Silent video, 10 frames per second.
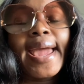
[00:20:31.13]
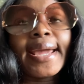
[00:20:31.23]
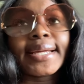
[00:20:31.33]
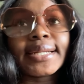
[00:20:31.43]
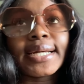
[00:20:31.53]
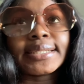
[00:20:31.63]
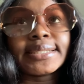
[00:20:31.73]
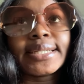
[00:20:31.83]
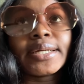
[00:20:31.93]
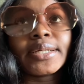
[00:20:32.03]
And I
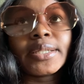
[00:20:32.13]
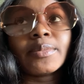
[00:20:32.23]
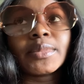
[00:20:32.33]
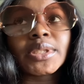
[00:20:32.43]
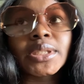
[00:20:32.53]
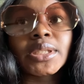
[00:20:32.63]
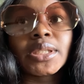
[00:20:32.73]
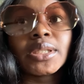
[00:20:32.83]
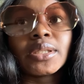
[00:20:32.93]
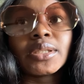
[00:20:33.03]
tipped
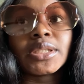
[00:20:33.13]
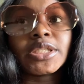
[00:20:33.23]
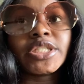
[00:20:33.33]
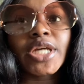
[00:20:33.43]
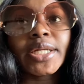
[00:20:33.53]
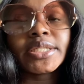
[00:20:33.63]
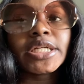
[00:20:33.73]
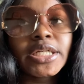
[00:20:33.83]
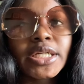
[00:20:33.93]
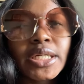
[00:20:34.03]
the DJ
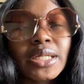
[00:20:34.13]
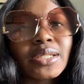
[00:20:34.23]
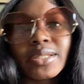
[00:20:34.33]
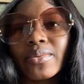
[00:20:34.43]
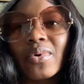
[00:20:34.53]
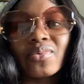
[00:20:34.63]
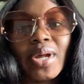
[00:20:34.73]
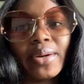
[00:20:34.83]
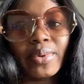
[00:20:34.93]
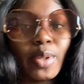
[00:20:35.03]
$10, because they weren't,
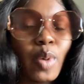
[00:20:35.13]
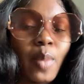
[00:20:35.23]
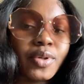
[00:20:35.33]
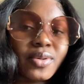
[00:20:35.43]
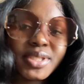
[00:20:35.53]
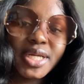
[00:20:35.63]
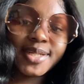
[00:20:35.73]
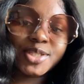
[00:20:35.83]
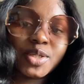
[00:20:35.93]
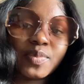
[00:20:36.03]
like, really popping on
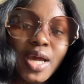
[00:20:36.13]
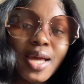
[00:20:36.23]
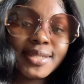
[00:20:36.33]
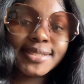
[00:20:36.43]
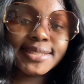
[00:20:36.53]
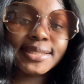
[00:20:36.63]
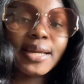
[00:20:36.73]
stage, to be honest.